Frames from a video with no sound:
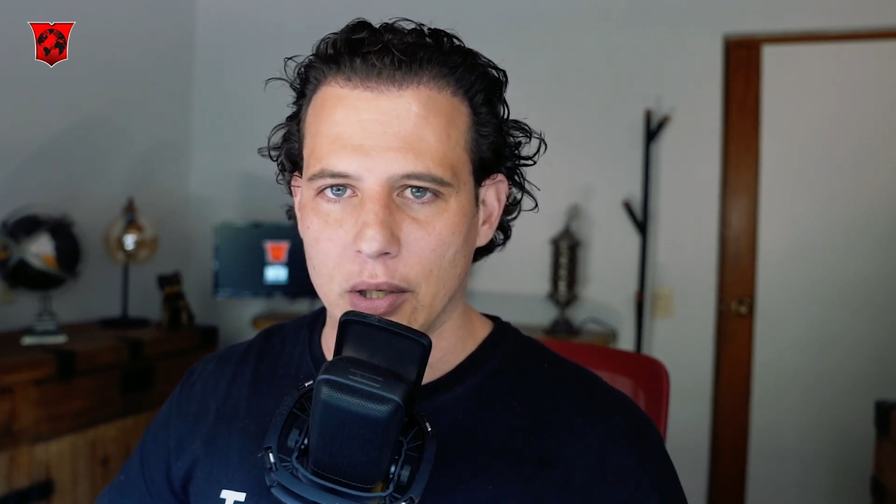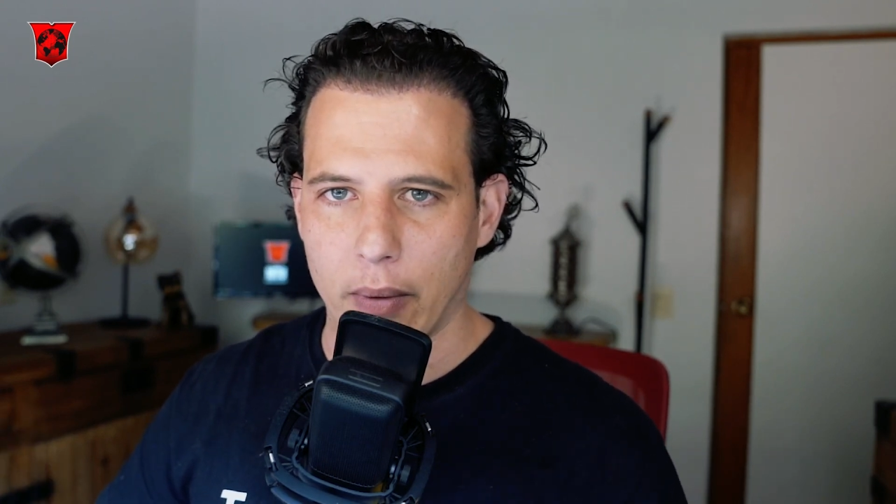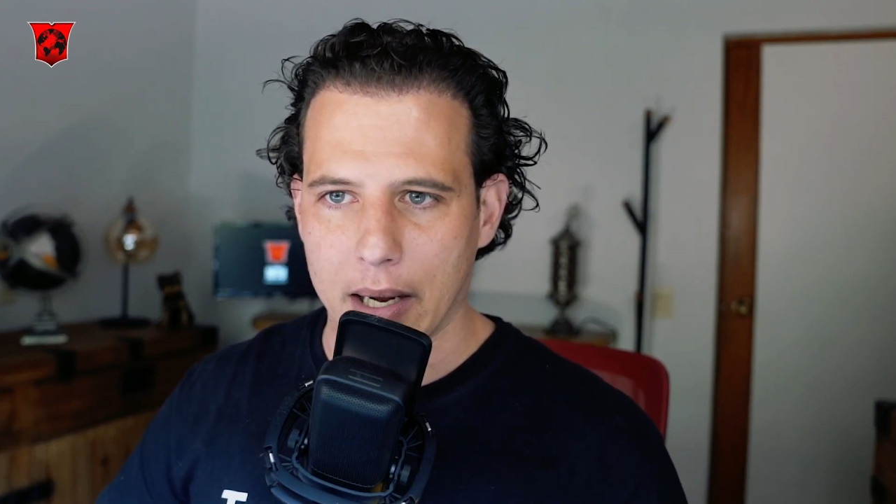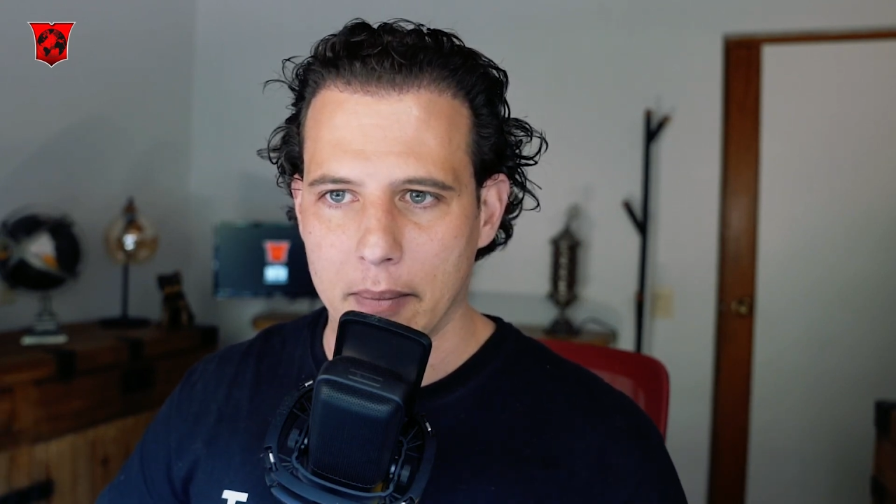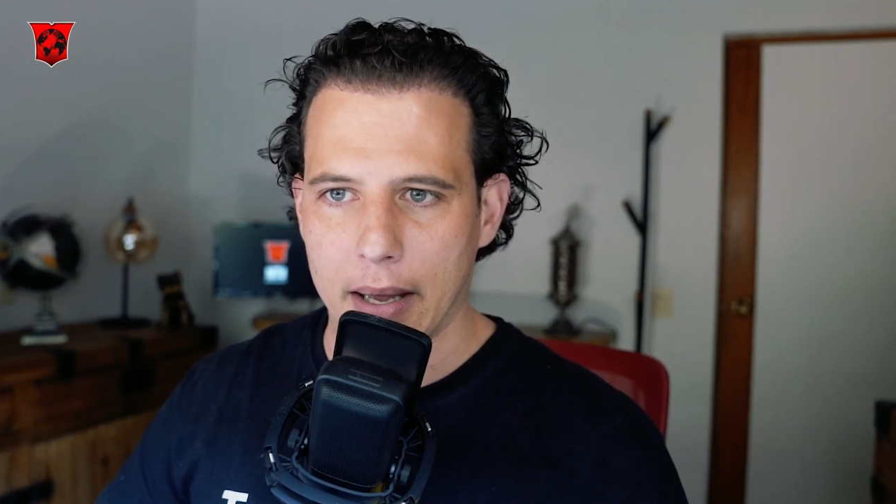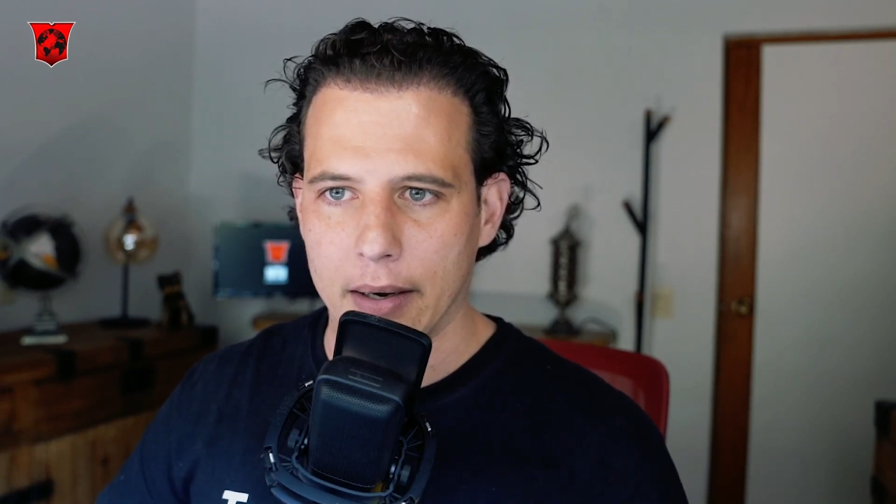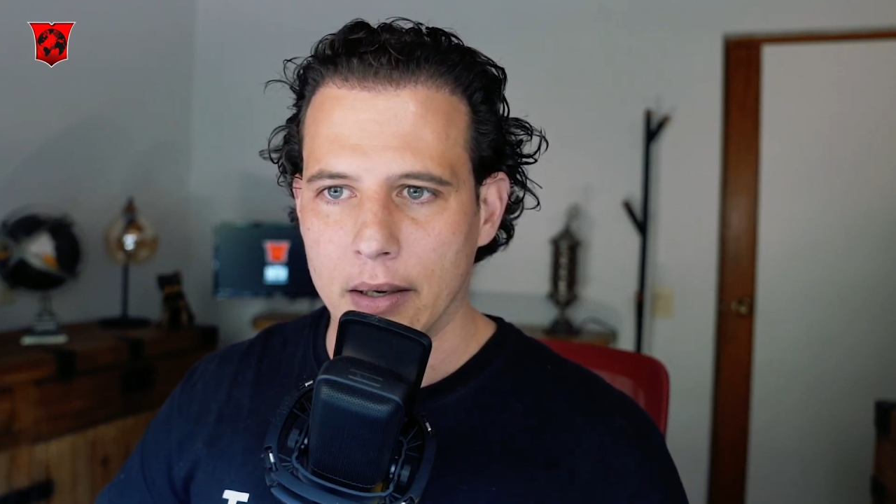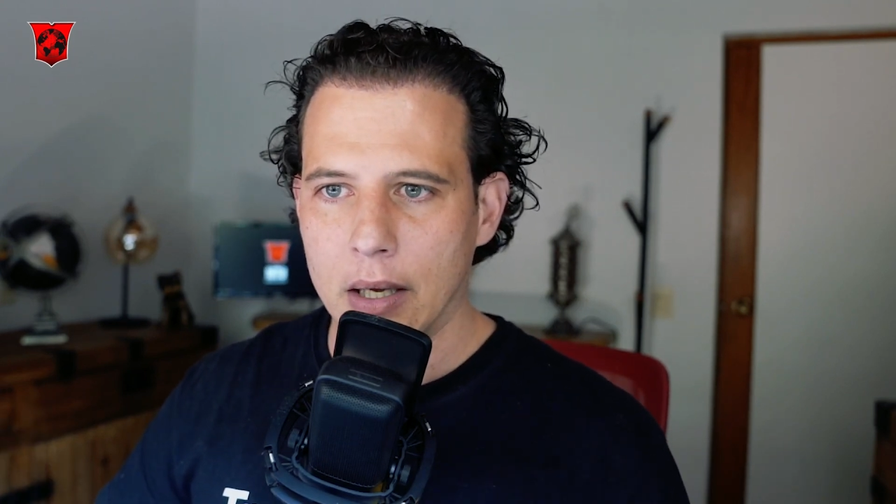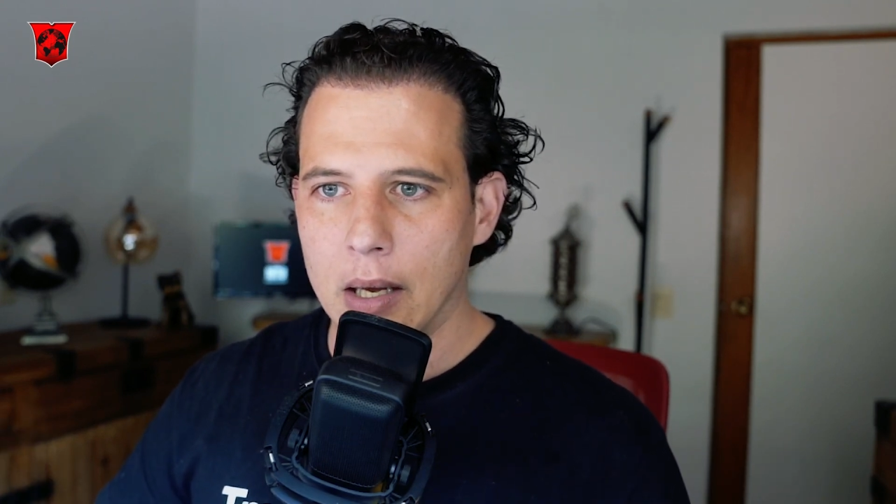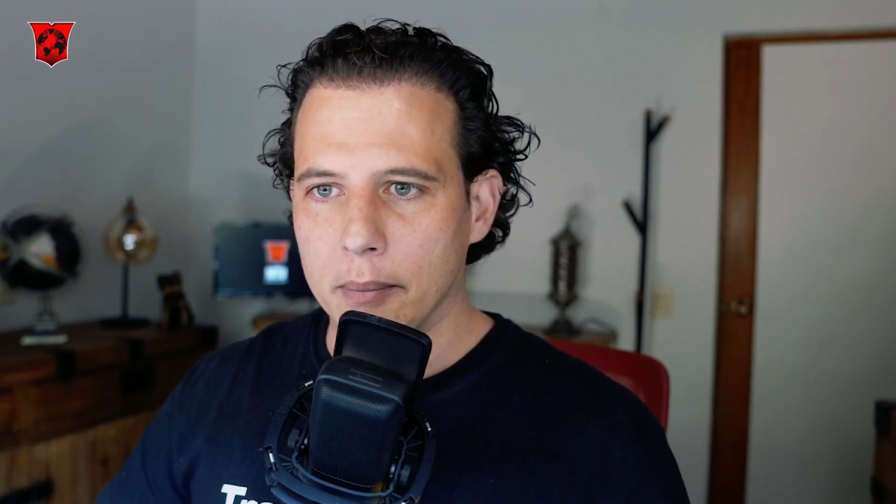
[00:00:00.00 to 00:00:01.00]
recommend
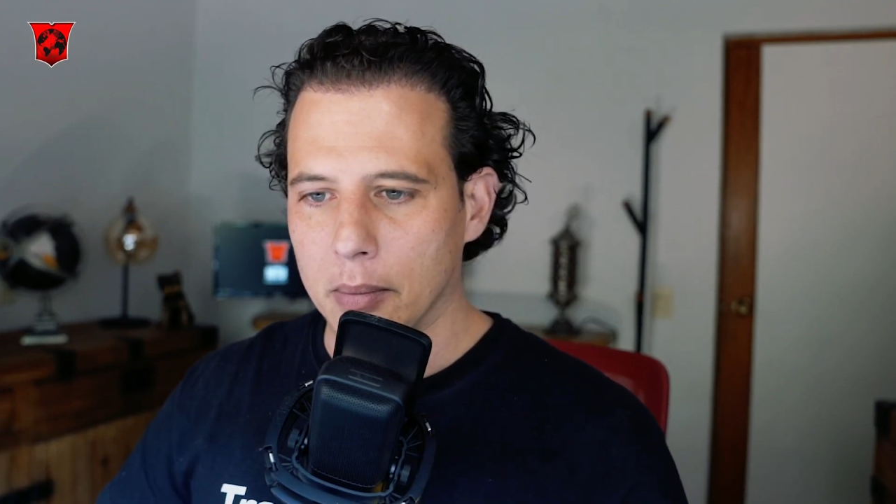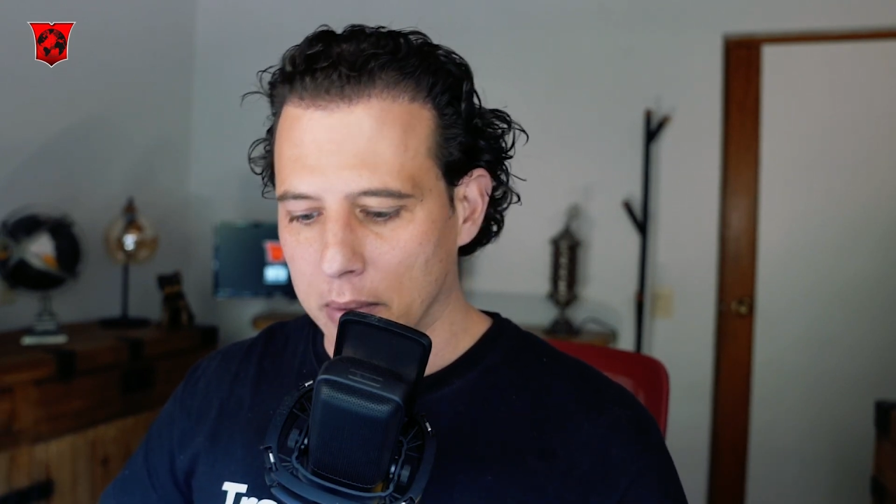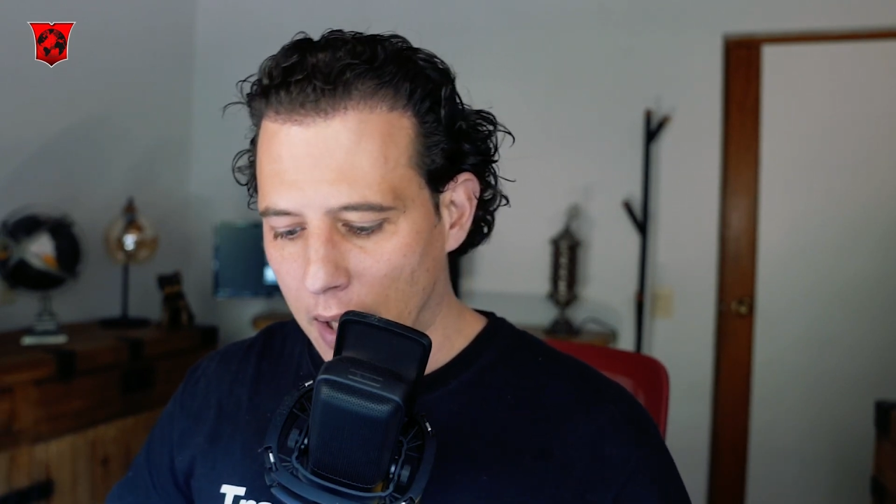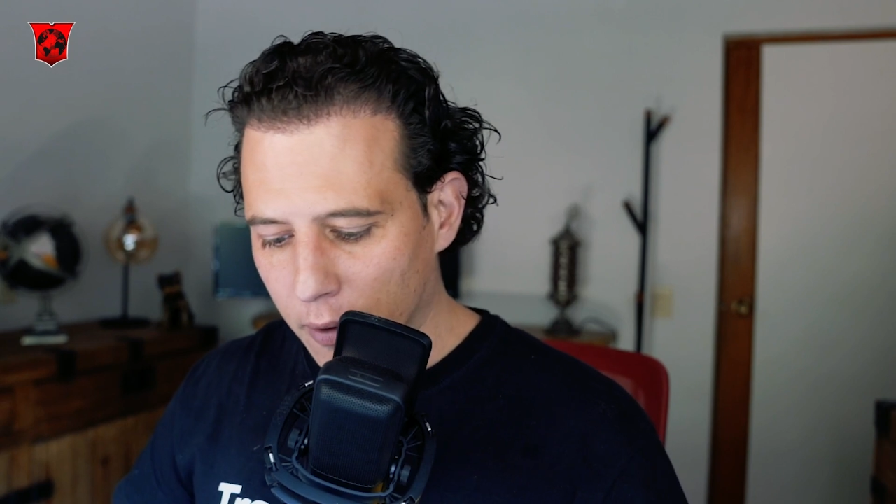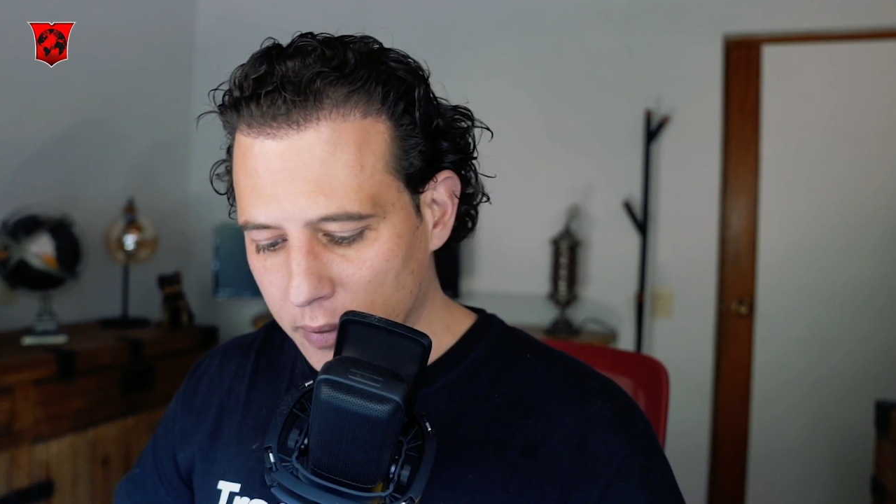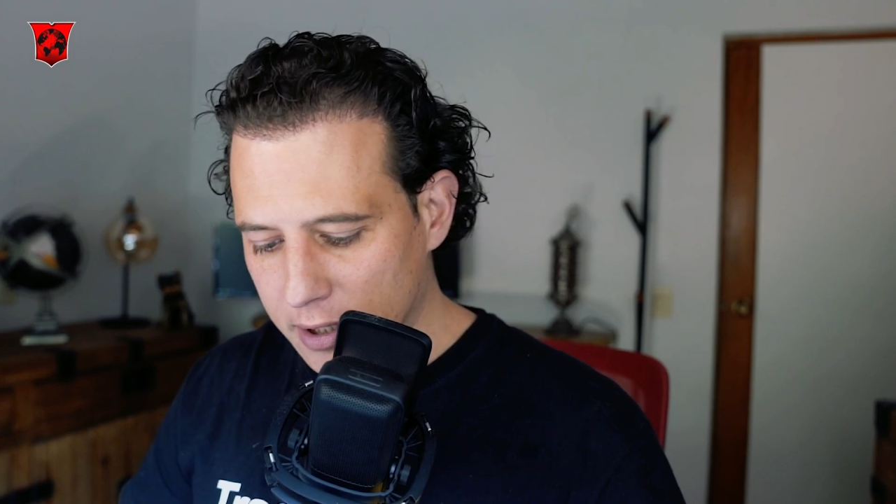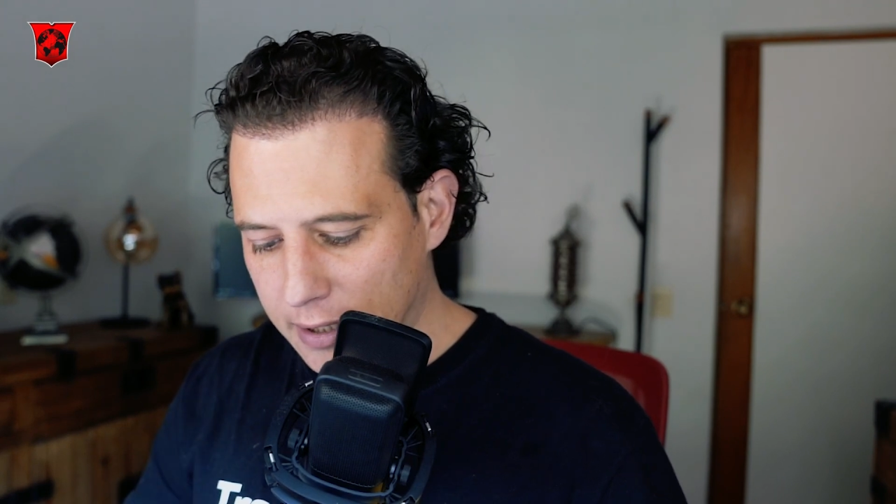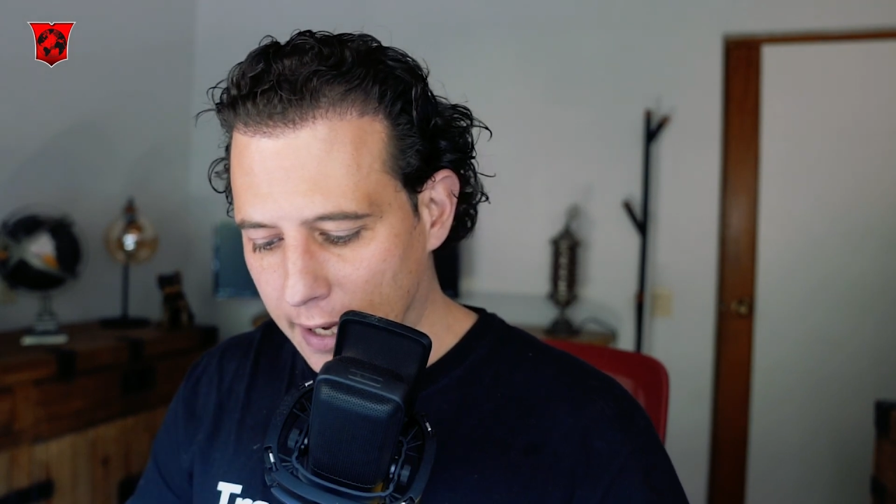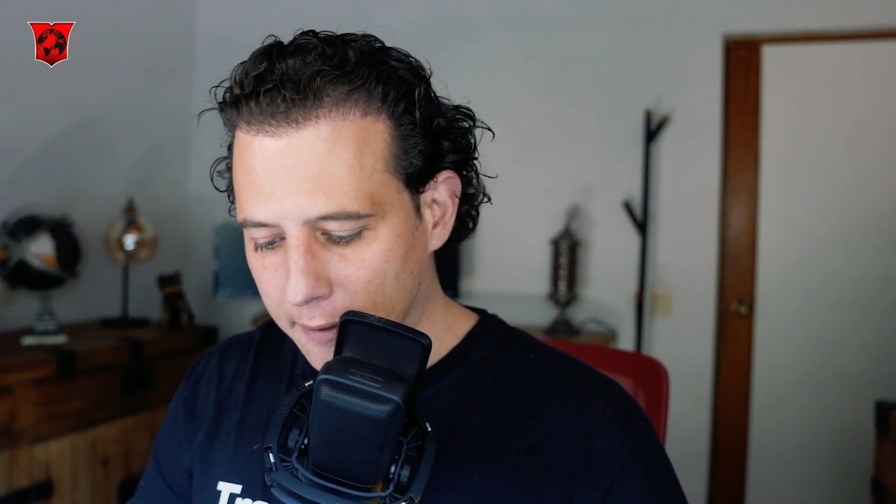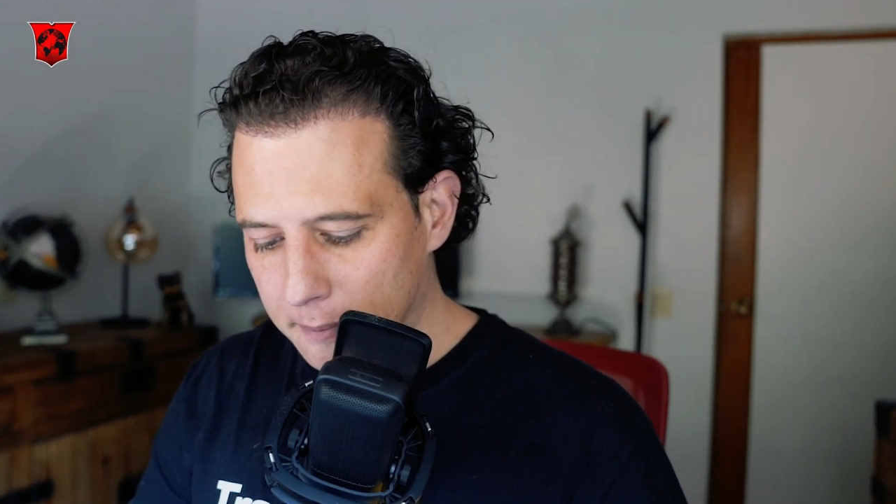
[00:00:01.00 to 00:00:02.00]
Poblado
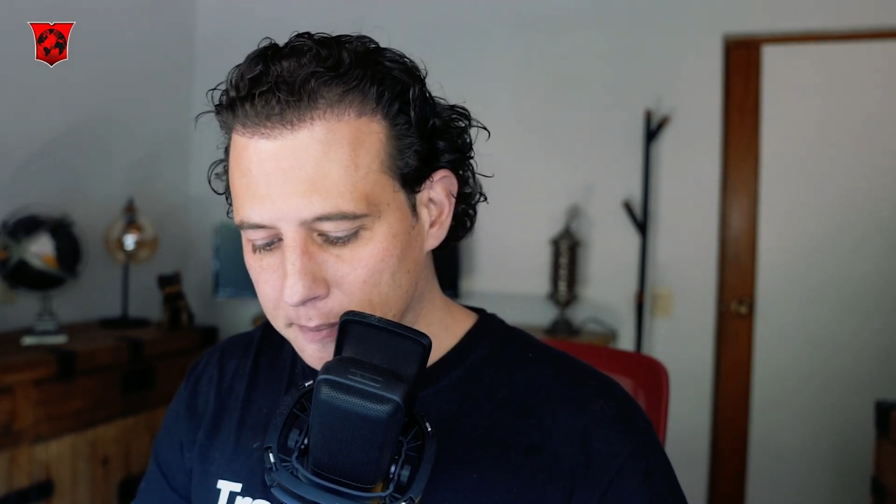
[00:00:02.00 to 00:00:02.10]
instead.